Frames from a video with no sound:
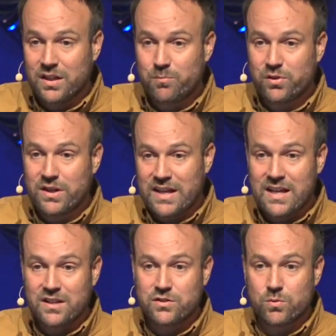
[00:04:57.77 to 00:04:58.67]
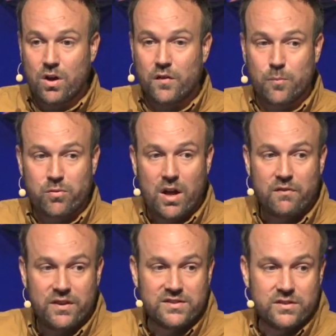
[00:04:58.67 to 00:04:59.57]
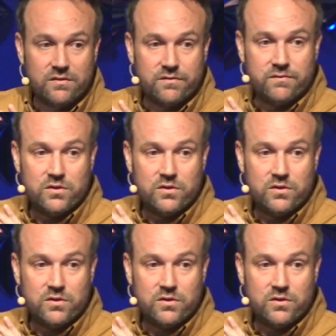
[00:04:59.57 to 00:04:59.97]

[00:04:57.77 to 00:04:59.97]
and put an end to all the prophets of